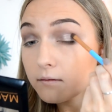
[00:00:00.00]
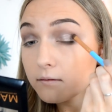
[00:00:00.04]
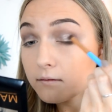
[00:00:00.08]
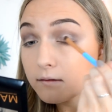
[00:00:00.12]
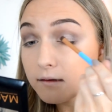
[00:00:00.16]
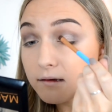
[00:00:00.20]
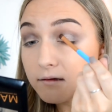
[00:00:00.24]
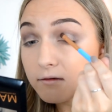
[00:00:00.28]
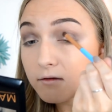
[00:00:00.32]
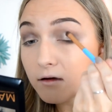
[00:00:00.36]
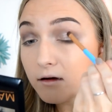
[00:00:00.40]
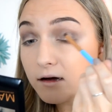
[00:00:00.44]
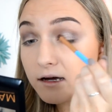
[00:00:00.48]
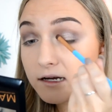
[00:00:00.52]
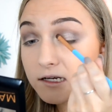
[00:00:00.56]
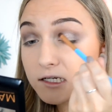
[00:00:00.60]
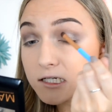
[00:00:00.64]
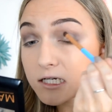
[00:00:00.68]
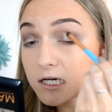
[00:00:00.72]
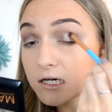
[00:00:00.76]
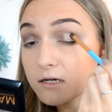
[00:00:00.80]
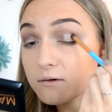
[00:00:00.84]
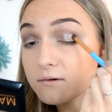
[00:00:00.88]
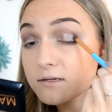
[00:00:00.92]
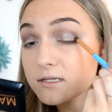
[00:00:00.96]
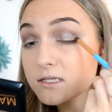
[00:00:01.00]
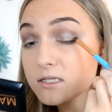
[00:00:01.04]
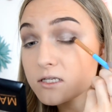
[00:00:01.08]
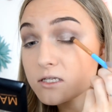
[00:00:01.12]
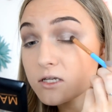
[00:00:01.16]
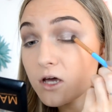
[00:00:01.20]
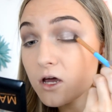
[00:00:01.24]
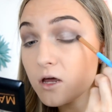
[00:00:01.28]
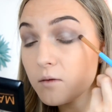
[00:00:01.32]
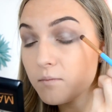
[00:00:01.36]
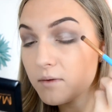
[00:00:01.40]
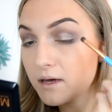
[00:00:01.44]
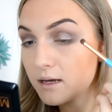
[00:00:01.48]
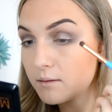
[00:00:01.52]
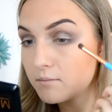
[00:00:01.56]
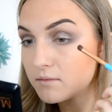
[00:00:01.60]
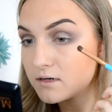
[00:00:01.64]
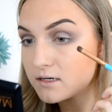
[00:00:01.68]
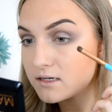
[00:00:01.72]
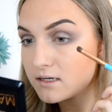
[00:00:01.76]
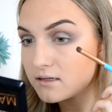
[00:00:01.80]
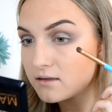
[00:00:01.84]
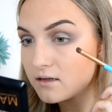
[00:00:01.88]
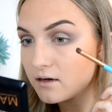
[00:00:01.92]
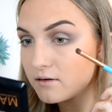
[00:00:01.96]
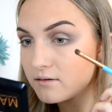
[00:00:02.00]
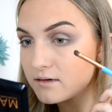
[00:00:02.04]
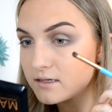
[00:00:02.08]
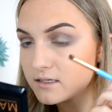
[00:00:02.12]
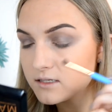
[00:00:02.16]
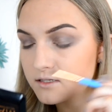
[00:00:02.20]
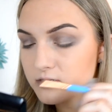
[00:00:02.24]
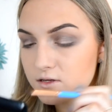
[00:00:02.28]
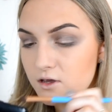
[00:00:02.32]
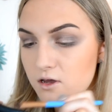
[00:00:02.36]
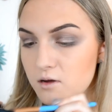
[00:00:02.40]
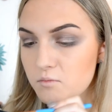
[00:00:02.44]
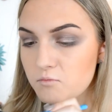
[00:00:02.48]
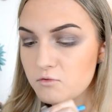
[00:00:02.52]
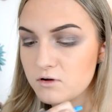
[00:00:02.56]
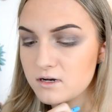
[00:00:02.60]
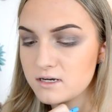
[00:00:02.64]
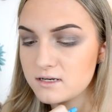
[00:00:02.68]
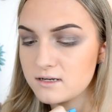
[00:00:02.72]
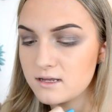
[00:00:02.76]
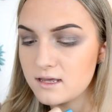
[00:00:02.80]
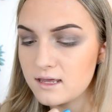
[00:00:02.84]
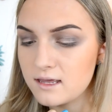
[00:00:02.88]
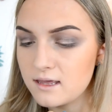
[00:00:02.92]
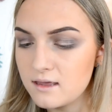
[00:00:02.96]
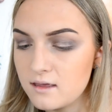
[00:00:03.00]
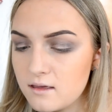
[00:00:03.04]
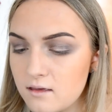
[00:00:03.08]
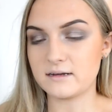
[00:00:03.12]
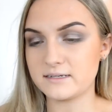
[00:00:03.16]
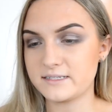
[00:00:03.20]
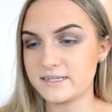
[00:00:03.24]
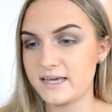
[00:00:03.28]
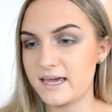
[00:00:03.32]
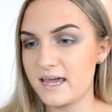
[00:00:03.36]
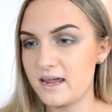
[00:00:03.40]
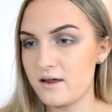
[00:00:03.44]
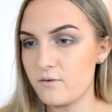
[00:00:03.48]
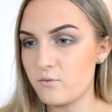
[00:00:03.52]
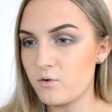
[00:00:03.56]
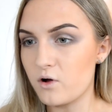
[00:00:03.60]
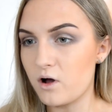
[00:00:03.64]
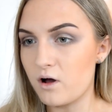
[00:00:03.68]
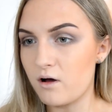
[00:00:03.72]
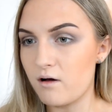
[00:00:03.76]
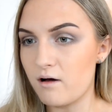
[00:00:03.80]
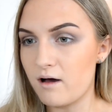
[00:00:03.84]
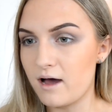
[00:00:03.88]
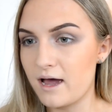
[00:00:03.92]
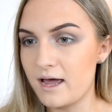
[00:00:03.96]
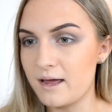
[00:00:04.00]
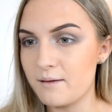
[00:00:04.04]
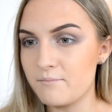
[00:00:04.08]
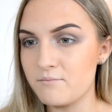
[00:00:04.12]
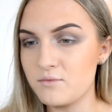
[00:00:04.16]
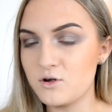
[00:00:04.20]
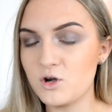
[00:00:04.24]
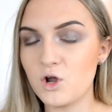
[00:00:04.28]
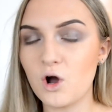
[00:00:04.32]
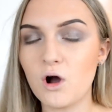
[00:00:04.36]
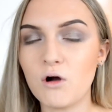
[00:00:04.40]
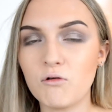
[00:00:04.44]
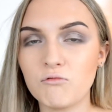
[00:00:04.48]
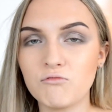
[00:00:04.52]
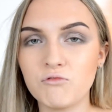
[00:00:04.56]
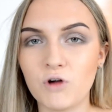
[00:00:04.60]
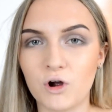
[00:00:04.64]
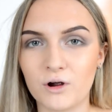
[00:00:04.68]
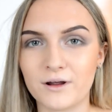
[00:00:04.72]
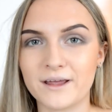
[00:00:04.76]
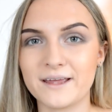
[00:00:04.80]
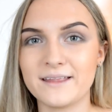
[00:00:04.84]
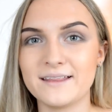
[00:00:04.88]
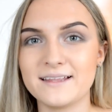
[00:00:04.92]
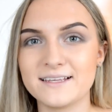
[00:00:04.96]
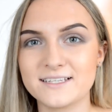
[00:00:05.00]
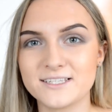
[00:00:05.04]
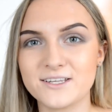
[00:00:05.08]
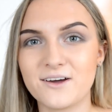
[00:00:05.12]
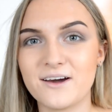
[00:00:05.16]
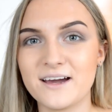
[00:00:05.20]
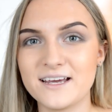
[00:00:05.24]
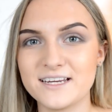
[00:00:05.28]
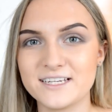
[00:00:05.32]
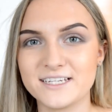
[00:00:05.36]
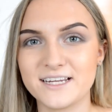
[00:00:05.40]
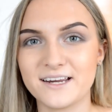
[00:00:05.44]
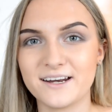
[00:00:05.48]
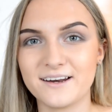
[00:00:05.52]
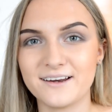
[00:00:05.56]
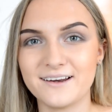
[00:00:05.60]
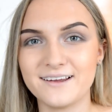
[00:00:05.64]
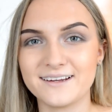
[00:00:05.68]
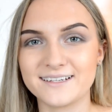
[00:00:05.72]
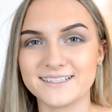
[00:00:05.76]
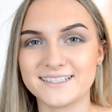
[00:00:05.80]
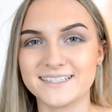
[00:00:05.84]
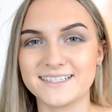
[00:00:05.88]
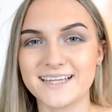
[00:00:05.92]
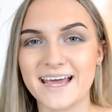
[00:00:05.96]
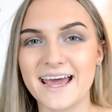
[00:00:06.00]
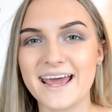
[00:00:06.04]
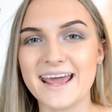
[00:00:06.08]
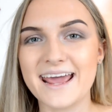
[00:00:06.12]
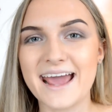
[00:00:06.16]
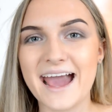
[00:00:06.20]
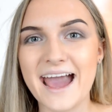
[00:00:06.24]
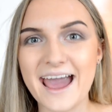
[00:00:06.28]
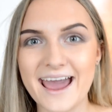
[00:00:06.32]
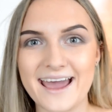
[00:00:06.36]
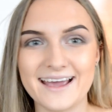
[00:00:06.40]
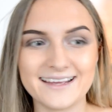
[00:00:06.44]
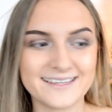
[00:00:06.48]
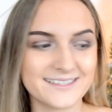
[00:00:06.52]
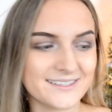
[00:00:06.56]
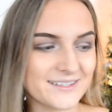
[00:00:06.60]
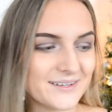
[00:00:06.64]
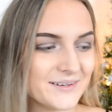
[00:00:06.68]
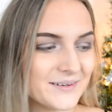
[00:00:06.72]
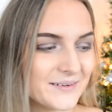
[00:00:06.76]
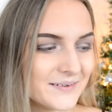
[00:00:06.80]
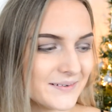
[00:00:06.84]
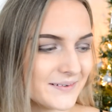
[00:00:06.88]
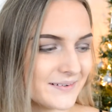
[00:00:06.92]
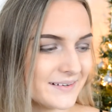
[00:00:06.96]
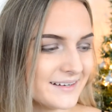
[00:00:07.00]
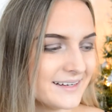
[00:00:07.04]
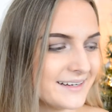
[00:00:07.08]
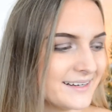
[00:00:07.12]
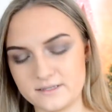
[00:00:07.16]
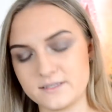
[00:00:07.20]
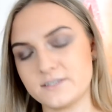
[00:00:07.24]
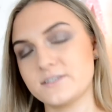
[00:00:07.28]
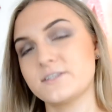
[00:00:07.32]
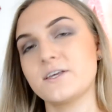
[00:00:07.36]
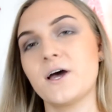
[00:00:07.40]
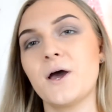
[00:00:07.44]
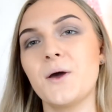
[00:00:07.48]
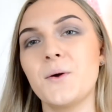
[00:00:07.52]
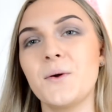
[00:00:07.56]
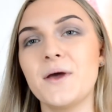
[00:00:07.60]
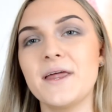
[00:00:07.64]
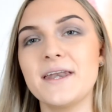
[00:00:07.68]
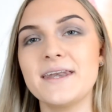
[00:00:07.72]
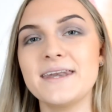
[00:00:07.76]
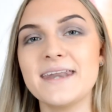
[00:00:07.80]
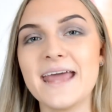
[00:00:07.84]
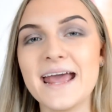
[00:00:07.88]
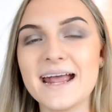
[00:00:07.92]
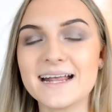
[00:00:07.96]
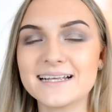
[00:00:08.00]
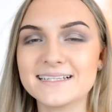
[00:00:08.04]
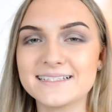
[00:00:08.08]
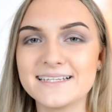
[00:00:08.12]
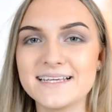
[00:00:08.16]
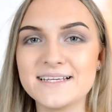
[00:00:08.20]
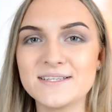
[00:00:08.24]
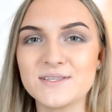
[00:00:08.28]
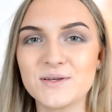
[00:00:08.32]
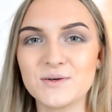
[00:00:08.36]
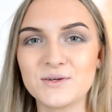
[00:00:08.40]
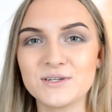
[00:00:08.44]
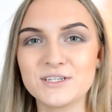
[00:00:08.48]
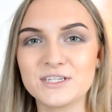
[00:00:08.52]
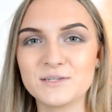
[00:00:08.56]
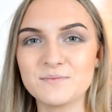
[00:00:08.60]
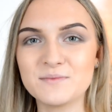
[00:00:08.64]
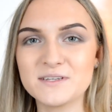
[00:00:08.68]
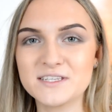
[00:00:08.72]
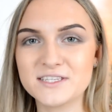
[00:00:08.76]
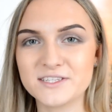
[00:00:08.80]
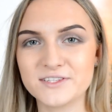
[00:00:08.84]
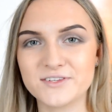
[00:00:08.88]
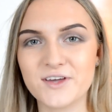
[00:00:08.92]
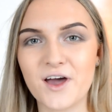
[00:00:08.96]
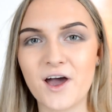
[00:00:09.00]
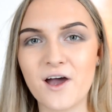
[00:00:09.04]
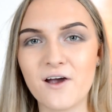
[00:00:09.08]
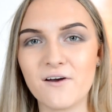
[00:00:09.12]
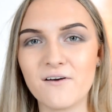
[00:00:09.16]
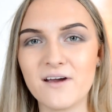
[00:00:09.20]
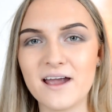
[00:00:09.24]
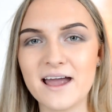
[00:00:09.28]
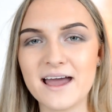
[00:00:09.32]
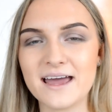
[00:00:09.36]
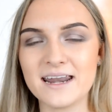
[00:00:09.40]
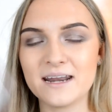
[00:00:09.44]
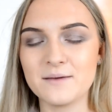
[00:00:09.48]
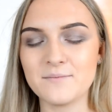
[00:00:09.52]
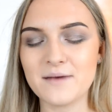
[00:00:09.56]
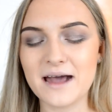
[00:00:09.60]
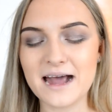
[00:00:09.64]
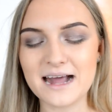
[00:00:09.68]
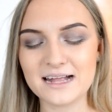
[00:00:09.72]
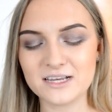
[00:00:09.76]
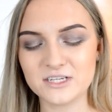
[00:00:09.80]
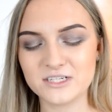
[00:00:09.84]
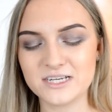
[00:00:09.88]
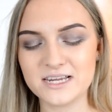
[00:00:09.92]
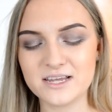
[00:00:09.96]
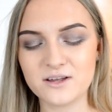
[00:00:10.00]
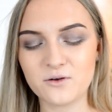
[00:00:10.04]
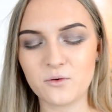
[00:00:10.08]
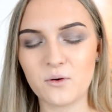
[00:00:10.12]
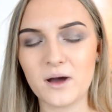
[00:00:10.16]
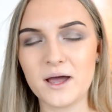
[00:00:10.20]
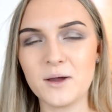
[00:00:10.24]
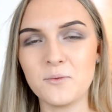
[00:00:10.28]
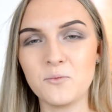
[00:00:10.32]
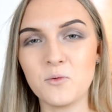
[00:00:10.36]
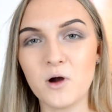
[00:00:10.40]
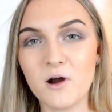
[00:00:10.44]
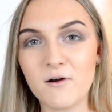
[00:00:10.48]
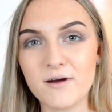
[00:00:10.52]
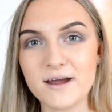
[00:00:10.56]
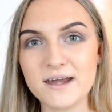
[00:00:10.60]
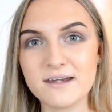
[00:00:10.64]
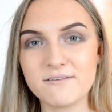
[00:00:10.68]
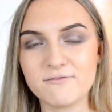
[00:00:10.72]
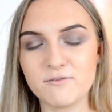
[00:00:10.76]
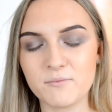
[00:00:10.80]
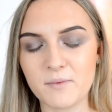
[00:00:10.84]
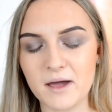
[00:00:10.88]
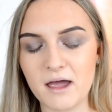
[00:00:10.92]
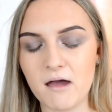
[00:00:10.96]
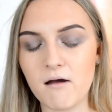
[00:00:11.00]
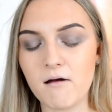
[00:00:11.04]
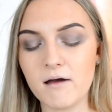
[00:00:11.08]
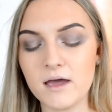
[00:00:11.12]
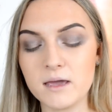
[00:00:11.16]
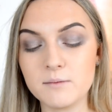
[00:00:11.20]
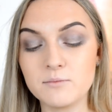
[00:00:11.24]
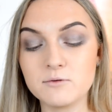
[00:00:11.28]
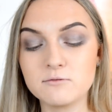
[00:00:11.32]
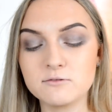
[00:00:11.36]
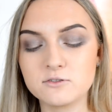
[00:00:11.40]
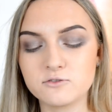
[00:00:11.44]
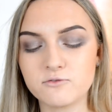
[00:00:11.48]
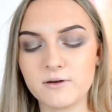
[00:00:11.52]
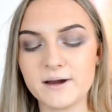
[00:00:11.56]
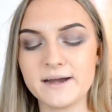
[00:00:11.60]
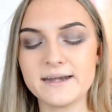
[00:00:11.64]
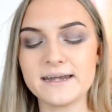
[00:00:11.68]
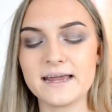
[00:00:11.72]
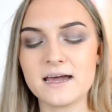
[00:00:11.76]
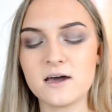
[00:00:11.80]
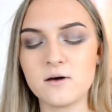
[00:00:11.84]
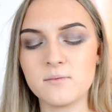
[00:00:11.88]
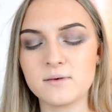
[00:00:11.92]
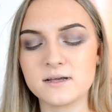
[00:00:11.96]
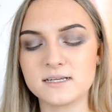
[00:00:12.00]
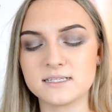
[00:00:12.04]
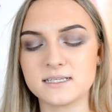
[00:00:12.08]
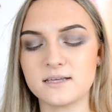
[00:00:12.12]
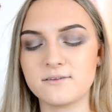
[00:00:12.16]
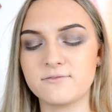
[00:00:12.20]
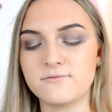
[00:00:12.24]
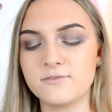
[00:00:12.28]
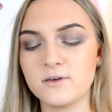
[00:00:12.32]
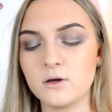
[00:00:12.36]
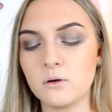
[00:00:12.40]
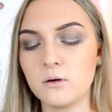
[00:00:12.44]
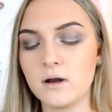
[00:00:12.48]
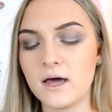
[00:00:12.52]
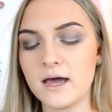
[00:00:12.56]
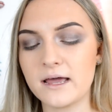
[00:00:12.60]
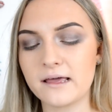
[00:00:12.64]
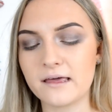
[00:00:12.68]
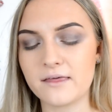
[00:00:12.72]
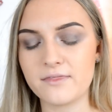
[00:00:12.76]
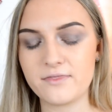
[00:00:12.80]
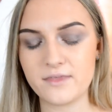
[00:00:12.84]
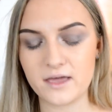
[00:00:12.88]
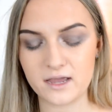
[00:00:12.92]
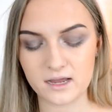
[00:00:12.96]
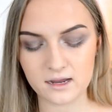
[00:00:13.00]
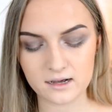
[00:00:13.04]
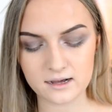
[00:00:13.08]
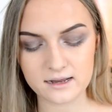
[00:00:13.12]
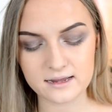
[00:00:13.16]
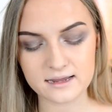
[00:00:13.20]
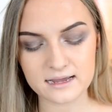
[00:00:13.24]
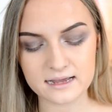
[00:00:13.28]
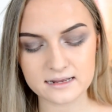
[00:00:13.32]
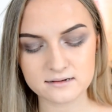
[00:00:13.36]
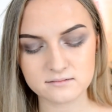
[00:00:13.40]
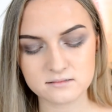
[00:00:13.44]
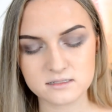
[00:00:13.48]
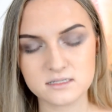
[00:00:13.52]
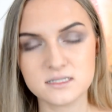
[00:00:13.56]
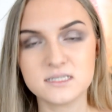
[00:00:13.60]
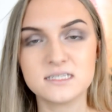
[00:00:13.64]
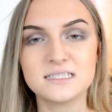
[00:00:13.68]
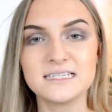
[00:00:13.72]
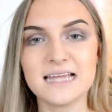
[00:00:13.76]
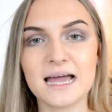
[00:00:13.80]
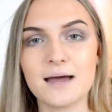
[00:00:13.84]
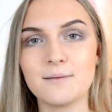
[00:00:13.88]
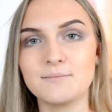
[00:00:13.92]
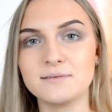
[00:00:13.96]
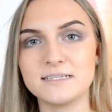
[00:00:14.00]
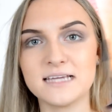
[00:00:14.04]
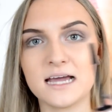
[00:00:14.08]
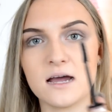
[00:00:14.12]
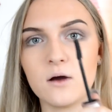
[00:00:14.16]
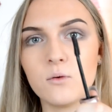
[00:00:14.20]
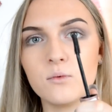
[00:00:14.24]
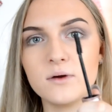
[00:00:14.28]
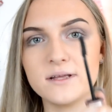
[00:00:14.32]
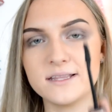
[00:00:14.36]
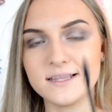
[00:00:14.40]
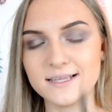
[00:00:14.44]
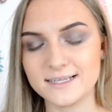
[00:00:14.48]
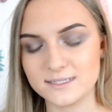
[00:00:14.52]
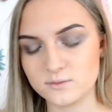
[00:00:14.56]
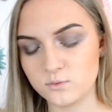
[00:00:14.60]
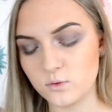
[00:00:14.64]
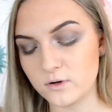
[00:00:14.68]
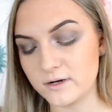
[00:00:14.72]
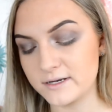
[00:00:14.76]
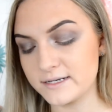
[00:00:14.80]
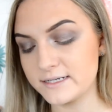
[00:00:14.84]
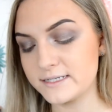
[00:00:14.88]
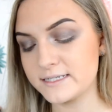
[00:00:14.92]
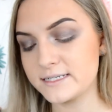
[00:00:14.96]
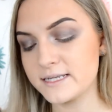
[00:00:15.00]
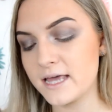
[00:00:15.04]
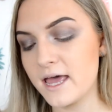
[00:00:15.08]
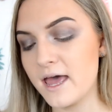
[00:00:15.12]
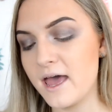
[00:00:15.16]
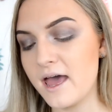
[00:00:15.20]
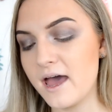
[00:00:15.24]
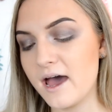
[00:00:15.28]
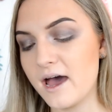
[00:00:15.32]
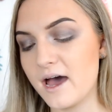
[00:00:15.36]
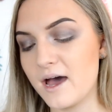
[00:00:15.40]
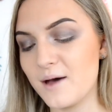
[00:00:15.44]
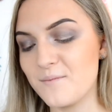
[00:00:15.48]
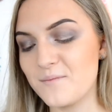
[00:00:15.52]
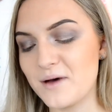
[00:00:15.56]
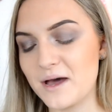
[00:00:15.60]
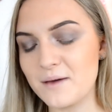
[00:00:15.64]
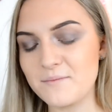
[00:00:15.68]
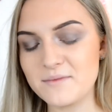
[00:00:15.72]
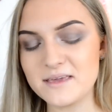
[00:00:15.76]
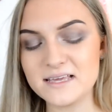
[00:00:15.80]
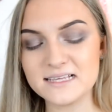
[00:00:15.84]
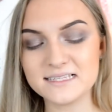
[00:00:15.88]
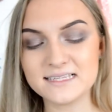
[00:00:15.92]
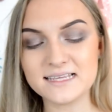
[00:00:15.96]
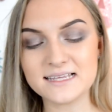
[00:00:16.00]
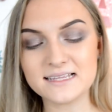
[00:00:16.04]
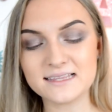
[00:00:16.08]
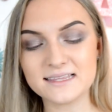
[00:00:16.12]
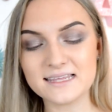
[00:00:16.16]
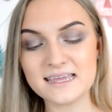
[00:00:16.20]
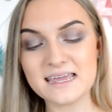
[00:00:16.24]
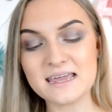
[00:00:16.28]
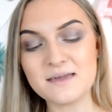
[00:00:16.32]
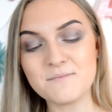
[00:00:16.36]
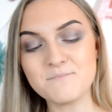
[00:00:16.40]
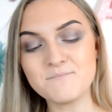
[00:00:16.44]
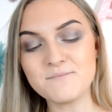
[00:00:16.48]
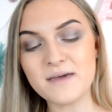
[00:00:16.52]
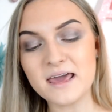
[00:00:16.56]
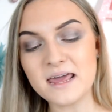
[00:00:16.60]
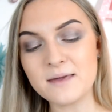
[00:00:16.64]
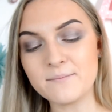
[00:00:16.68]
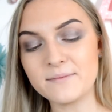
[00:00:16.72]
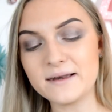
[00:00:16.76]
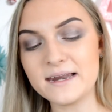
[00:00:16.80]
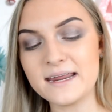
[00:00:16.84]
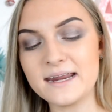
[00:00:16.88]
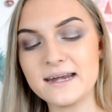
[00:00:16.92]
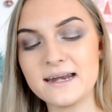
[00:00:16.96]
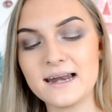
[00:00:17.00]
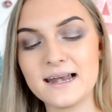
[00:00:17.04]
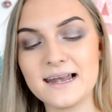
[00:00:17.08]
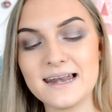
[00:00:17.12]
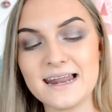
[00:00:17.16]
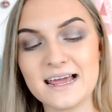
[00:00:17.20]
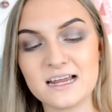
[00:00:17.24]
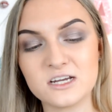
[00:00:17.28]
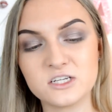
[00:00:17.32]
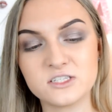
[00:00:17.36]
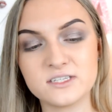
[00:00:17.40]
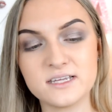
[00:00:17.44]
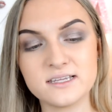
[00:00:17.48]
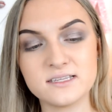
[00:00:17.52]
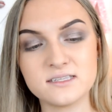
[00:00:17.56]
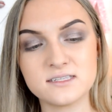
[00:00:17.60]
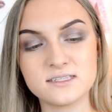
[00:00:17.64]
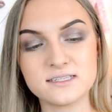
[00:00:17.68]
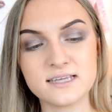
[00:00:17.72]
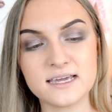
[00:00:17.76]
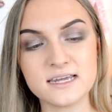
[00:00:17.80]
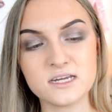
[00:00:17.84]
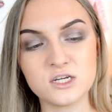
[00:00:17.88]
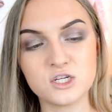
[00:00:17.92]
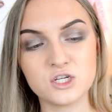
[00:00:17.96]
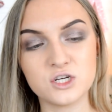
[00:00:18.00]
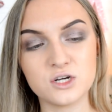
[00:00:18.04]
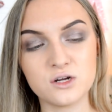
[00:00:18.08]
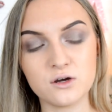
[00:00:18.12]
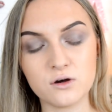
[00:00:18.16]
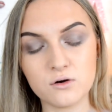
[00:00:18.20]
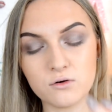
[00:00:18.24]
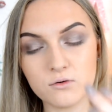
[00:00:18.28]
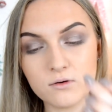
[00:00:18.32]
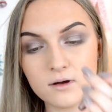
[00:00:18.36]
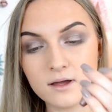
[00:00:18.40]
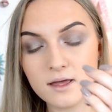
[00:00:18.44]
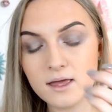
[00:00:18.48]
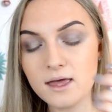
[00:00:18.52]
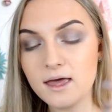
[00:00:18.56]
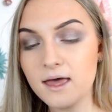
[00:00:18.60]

This eyeshadow is so pigmented though, it's so pretty. I tell you what, I am not rocking this eyeshadow look today at all. So next is onto mascara, and I'm actually quite worried for my eyeballs right now because I feel like they're gonna get stabbed out with this wand. But I'm using the Maybelline Lash Sensational.